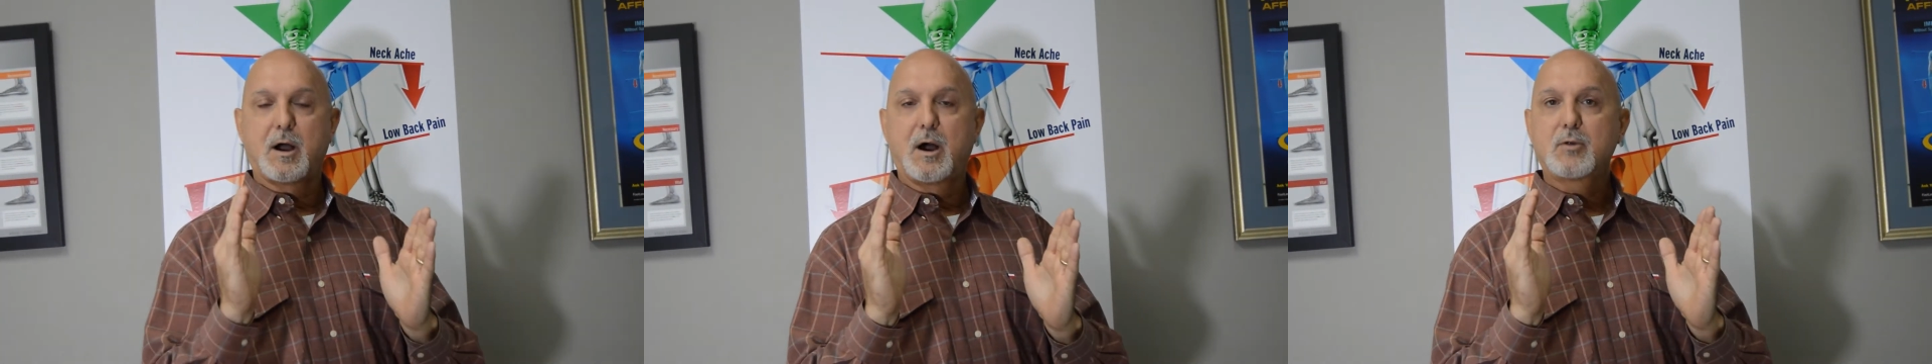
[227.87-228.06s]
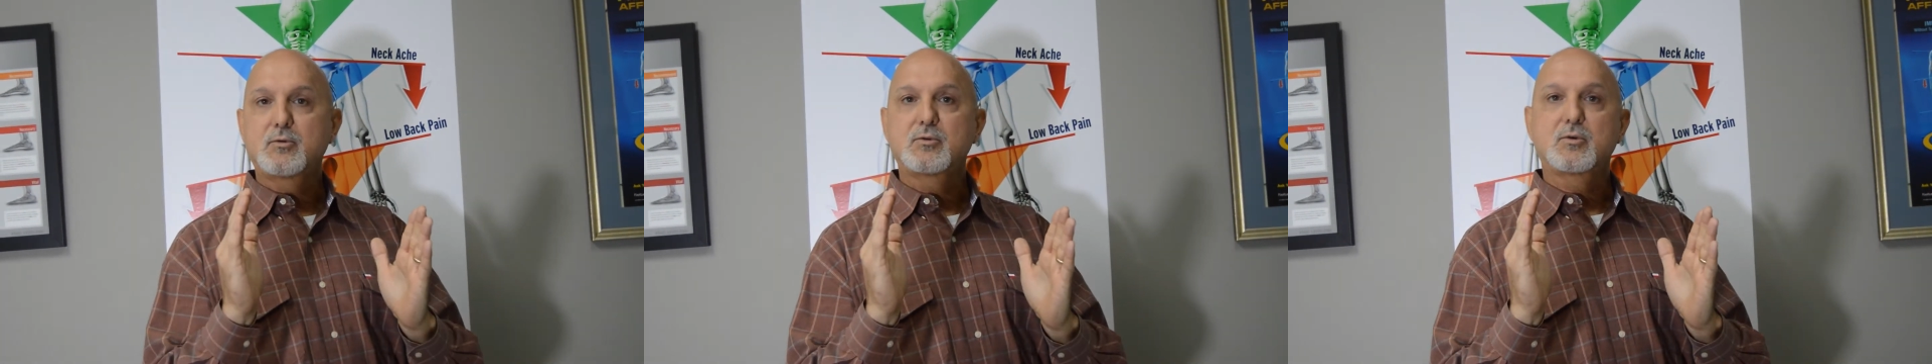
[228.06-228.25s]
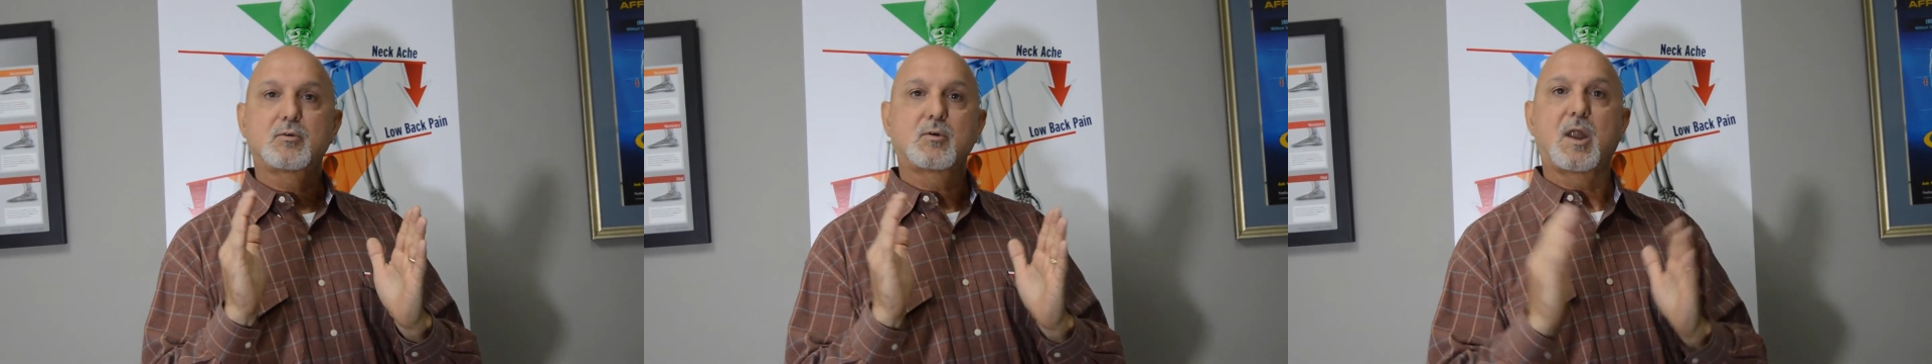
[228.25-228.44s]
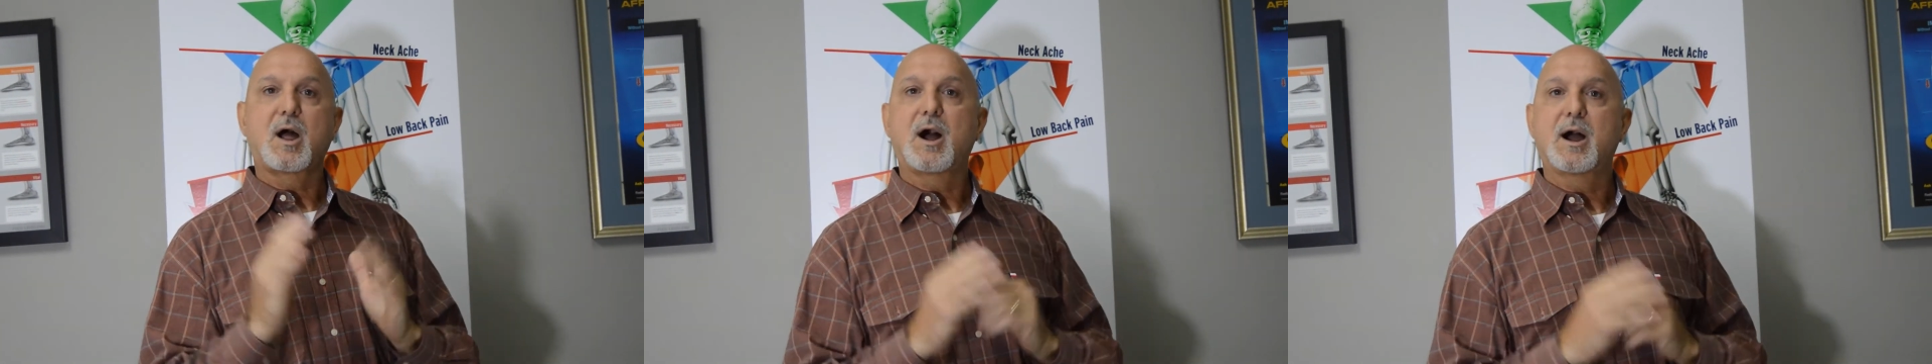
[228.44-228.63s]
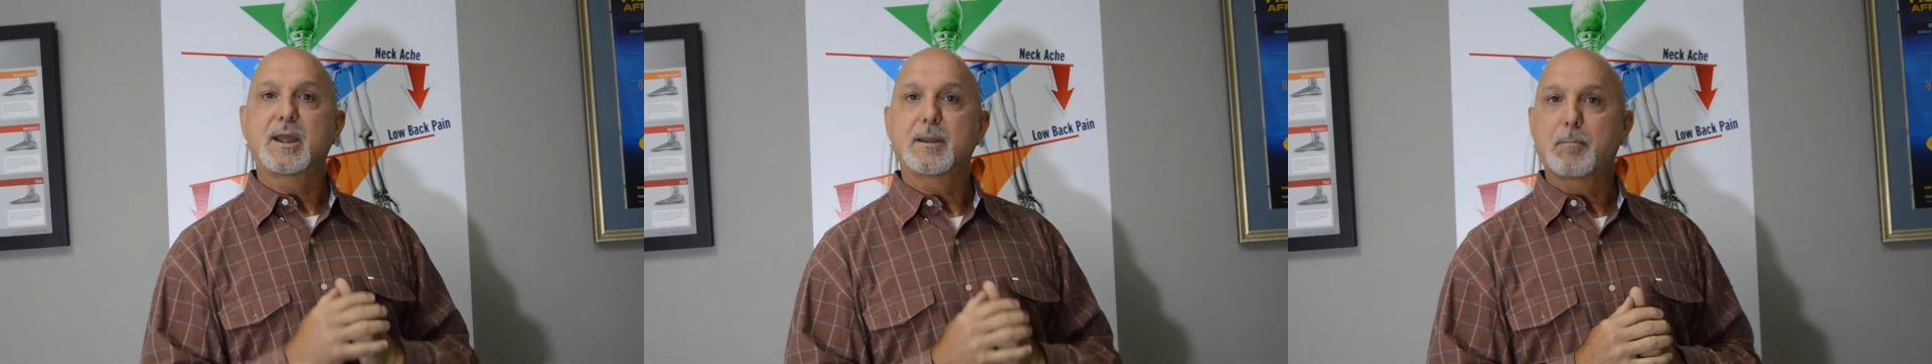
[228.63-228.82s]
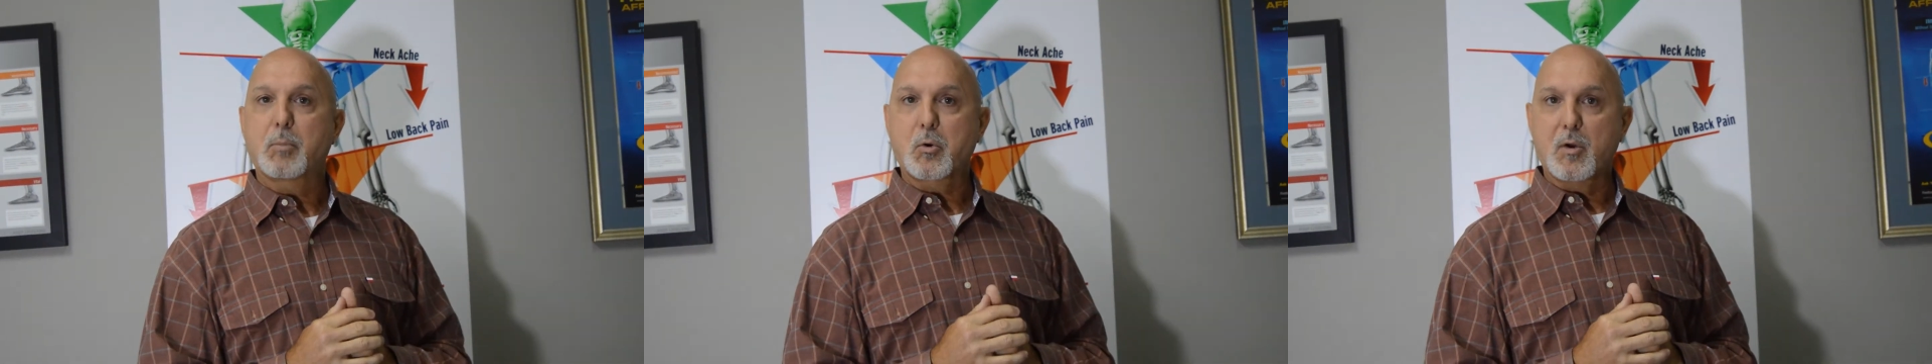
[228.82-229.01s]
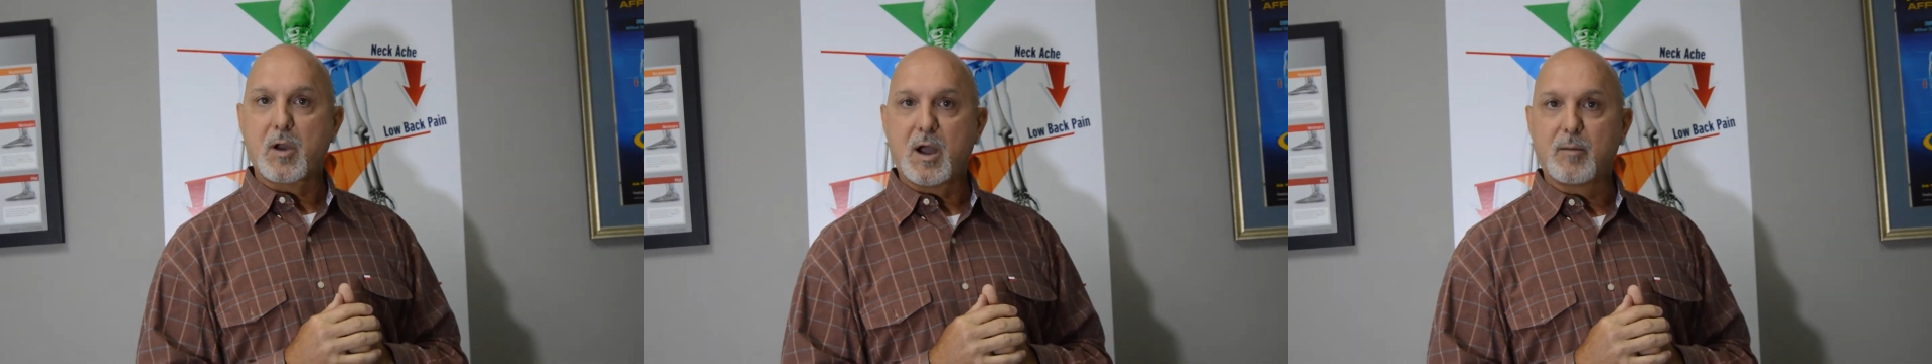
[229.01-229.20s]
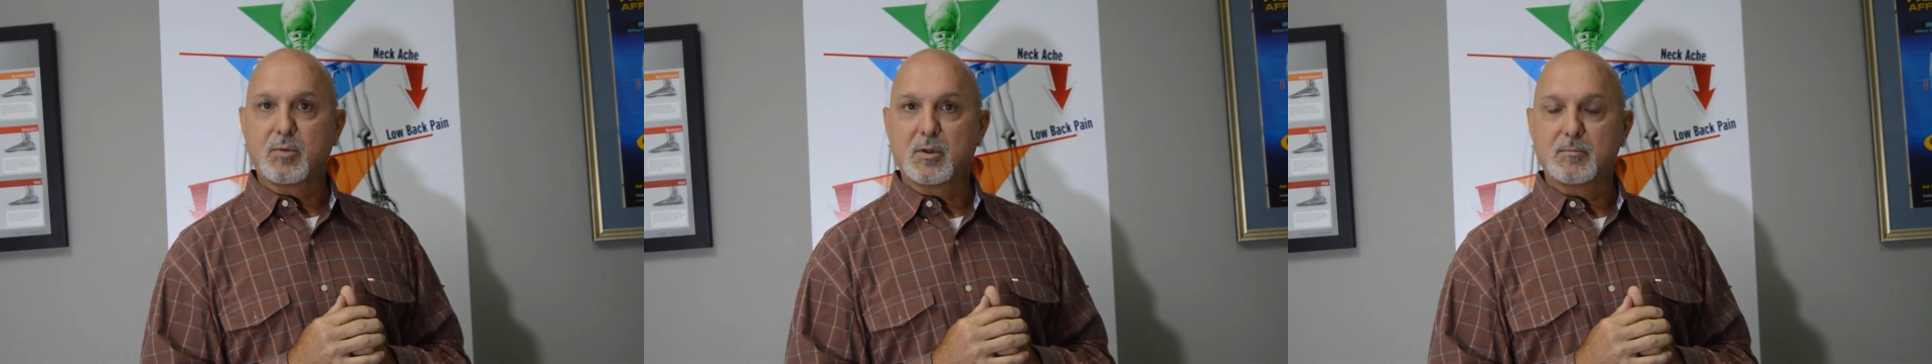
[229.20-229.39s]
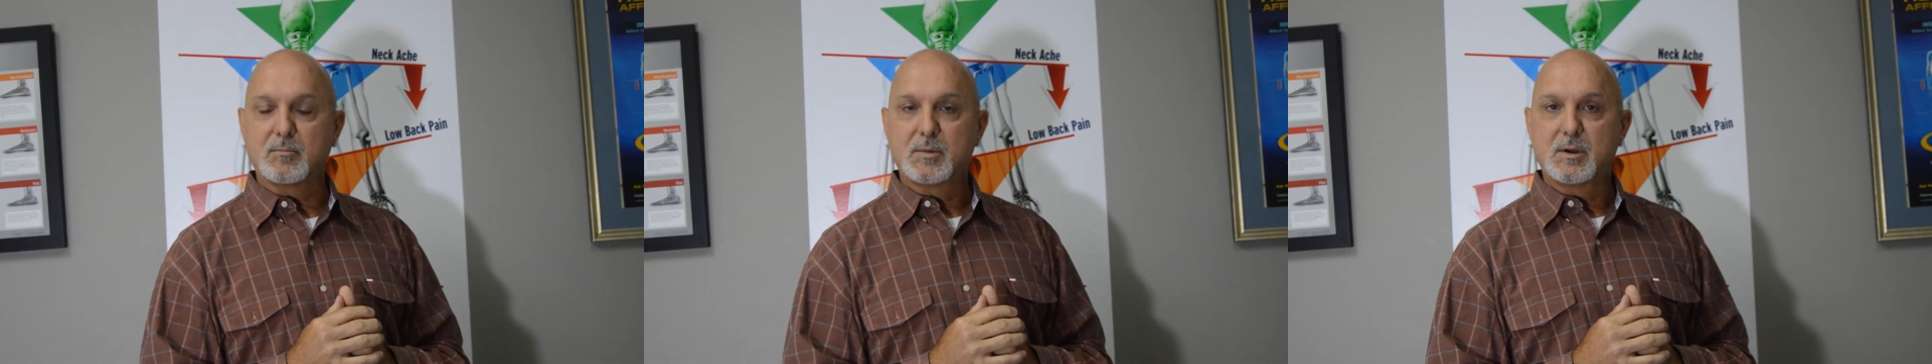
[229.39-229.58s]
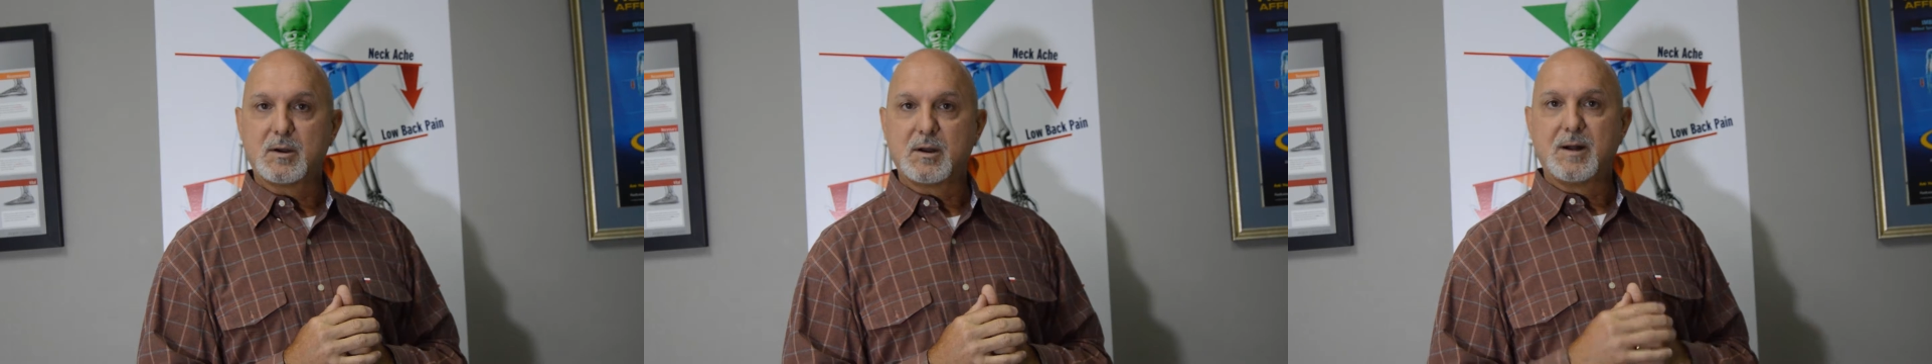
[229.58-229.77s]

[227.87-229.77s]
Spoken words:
underlying problem